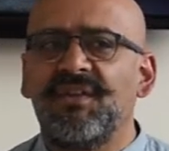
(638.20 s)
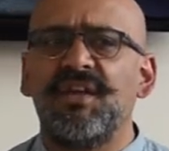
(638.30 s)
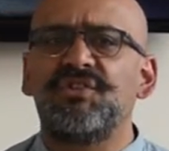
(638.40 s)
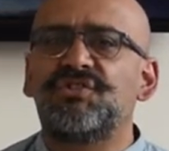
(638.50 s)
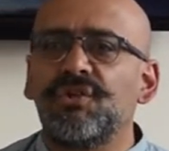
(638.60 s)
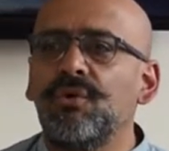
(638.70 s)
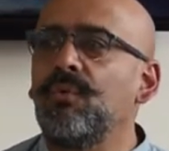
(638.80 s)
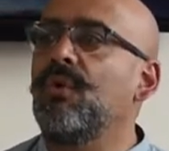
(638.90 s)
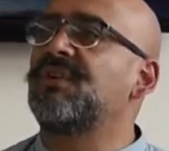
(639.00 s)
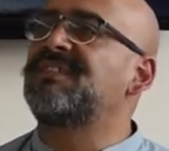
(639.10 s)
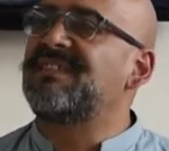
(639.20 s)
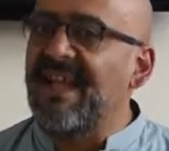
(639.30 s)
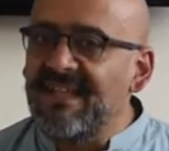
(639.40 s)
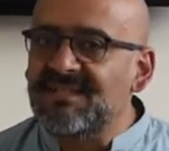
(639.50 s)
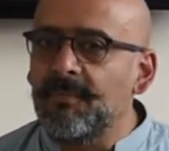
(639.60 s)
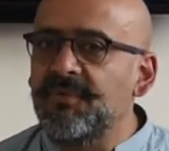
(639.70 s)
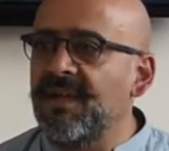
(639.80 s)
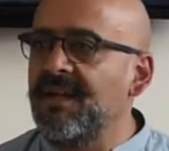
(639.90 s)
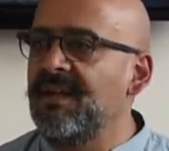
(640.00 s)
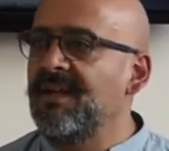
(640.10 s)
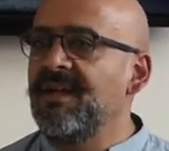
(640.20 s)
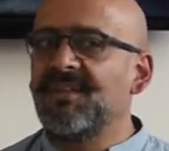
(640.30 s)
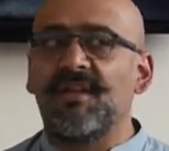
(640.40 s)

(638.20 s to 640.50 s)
they do or say something